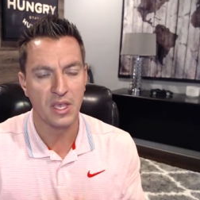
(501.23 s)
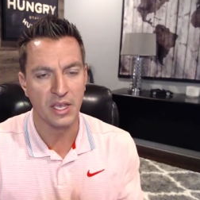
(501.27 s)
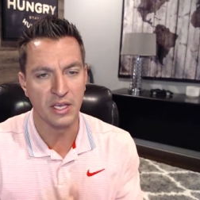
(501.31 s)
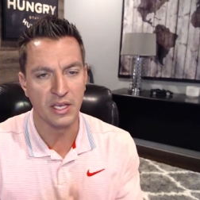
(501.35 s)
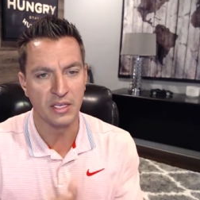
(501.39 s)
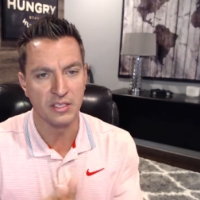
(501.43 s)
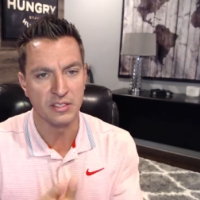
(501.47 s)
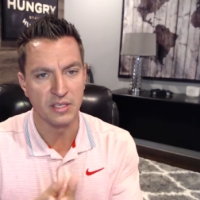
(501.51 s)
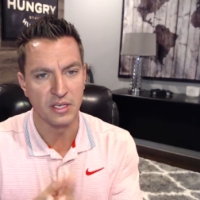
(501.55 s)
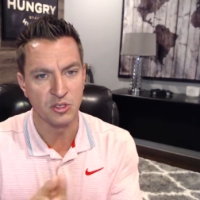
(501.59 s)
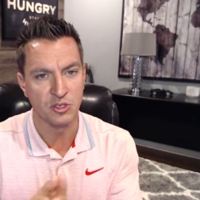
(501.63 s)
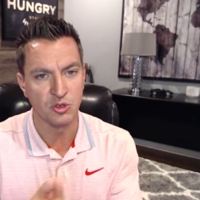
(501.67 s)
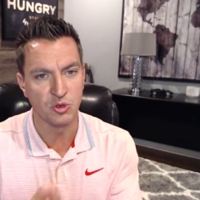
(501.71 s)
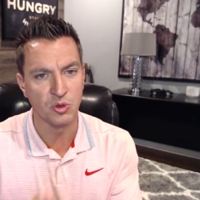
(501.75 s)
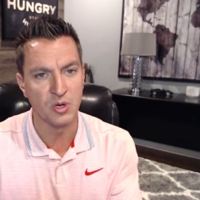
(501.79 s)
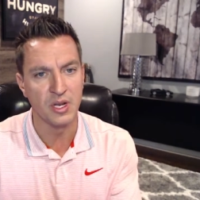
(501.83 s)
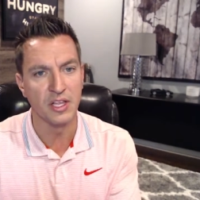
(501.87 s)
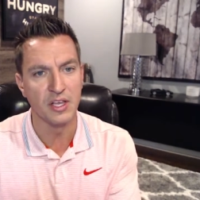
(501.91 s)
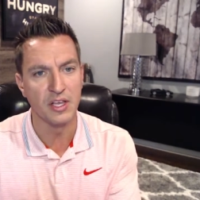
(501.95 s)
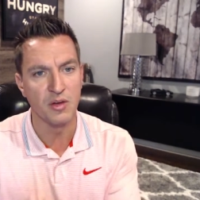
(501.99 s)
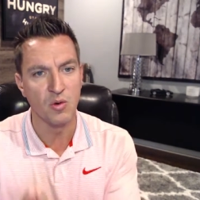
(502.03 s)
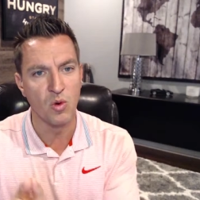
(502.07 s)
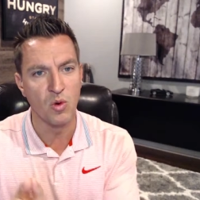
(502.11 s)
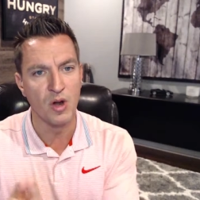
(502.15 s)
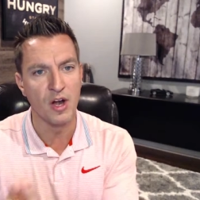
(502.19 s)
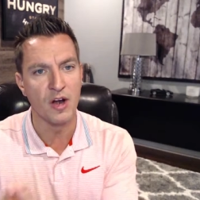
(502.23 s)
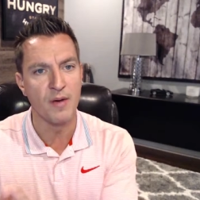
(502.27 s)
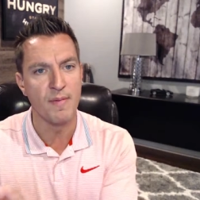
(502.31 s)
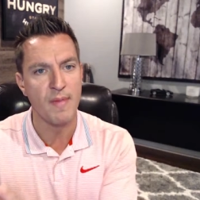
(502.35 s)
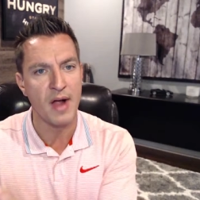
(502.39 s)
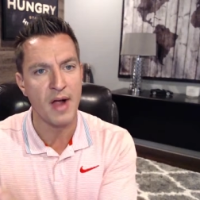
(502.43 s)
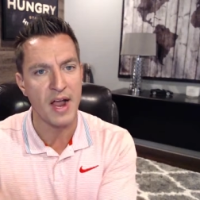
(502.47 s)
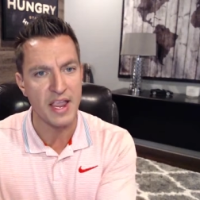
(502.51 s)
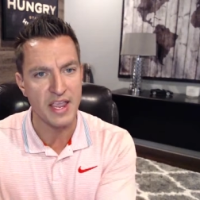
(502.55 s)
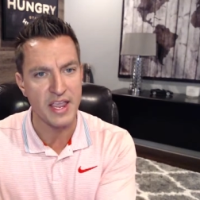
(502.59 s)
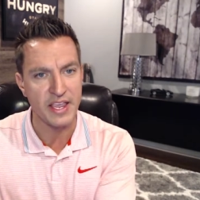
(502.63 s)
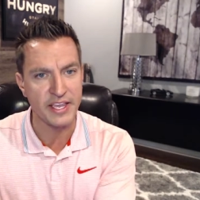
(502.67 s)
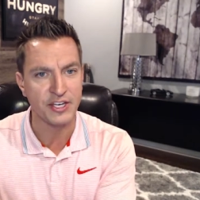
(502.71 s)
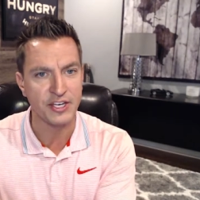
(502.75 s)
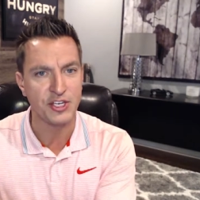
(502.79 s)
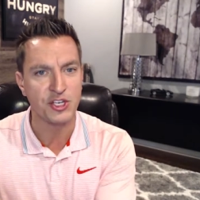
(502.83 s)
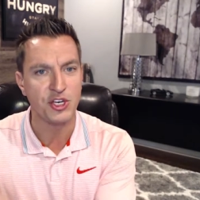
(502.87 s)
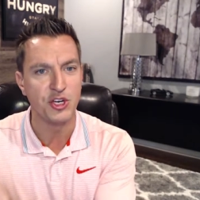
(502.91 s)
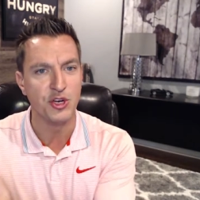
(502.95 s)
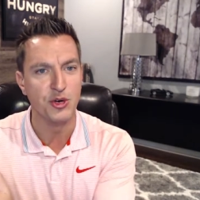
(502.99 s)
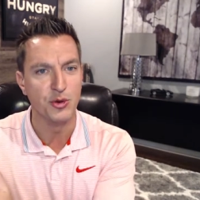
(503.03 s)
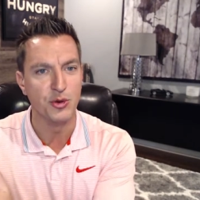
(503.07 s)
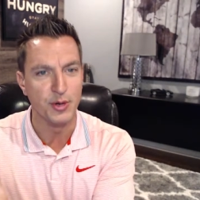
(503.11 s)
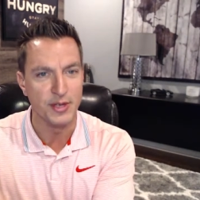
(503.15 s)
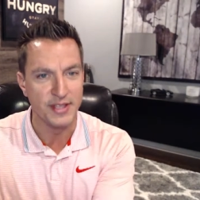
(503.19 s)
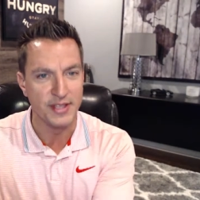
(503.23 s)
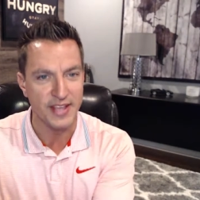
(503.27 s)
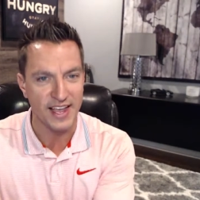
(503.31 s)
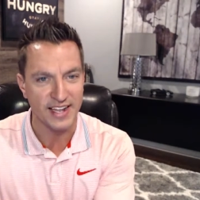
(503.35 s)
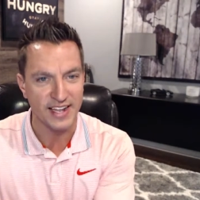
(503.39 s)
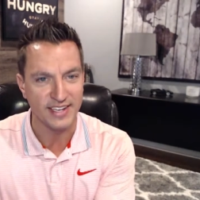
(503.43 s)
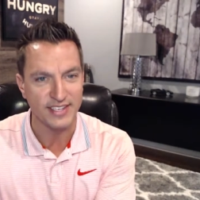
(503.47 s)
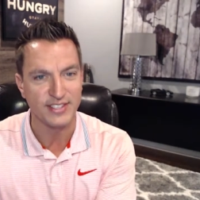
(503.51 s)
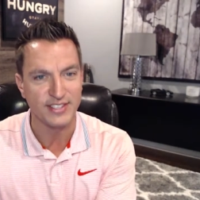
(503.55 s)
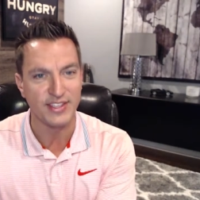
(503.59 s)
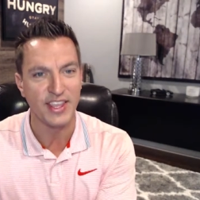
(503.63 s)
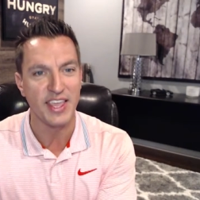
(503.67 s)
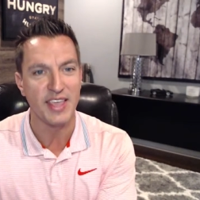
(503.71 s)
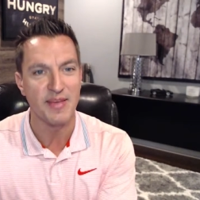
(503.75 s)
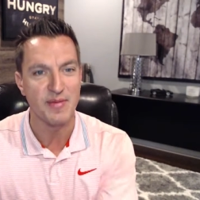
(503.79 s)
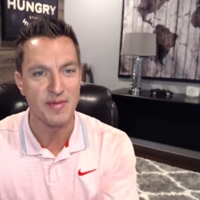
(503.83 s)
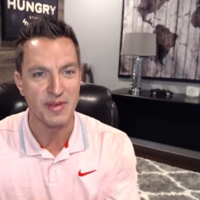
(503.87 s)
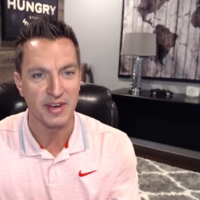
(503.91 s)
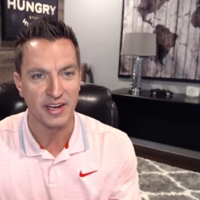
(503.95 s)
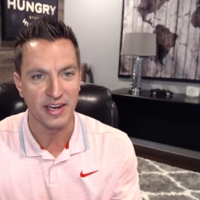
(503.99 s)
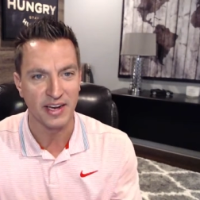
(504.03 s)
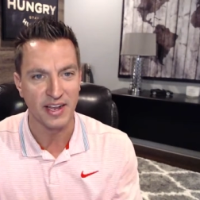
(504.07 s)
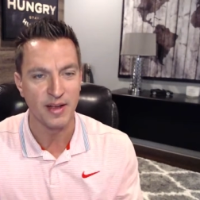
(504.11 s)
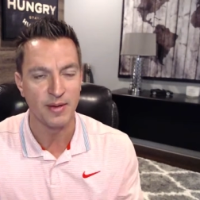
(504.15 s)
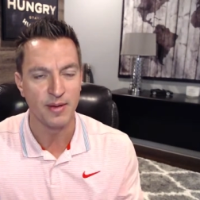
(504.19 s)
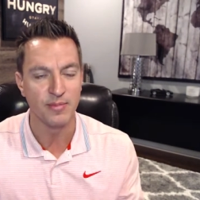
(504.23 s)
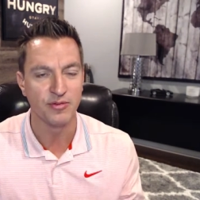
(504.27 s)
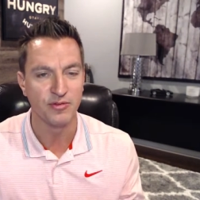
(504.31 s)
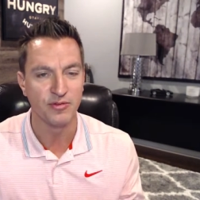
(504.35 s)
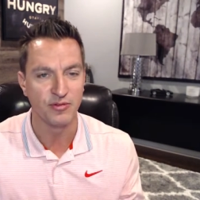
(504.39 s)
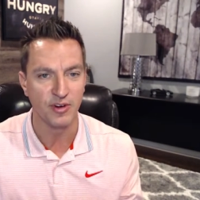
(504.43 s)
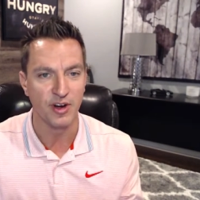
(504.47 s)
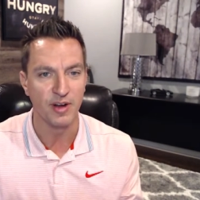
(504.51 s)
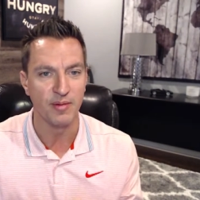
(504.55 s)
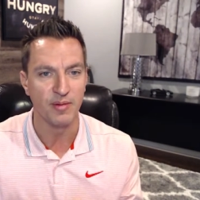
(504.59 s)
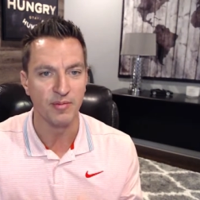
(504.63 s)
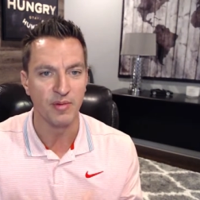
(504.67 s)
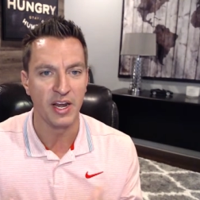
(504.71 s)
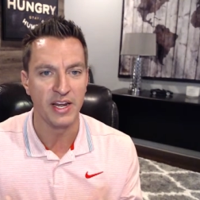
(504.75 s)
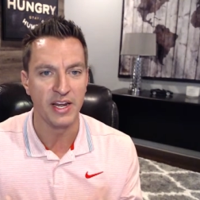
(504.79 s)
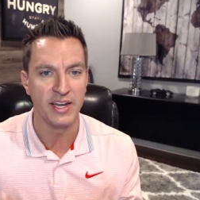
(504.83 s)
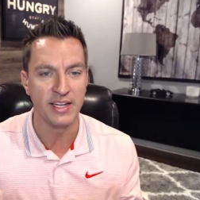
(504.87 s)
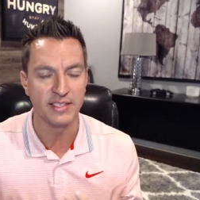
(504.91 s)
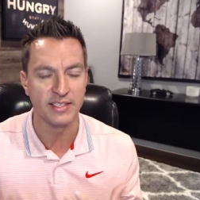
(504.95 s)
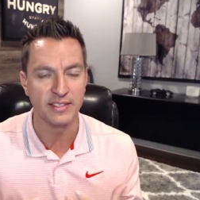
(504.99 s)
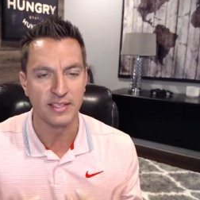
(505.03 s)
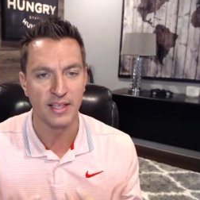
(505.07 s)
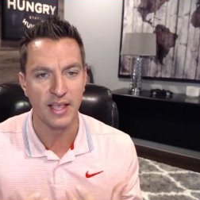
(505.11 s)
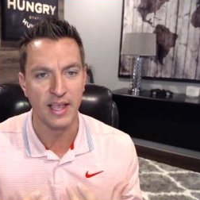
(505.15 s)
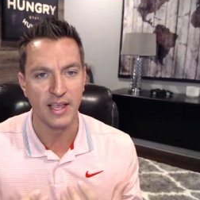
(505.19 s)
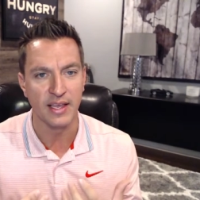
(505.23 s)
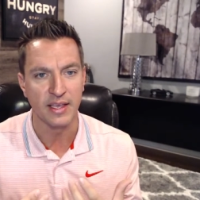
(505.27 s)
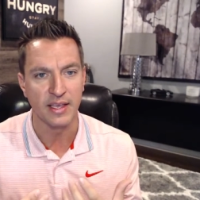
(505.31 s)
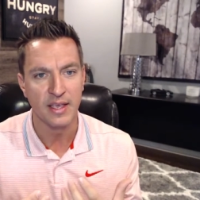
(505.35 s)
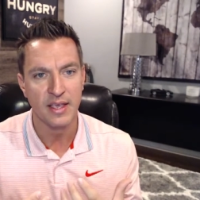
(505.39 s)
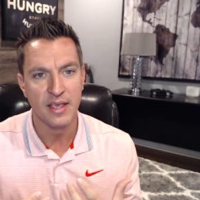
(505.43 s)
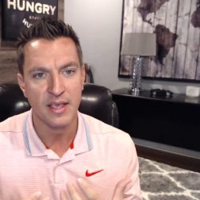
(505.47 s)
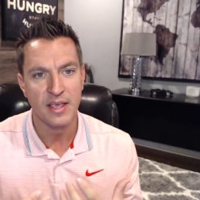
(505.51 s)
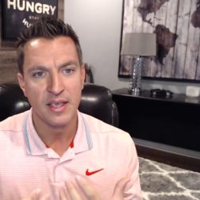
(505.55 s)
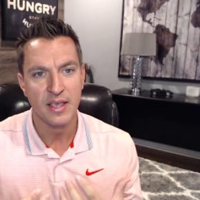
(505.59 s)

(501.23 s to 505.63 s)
is is really where my issue with that statement comes from, right? It's like,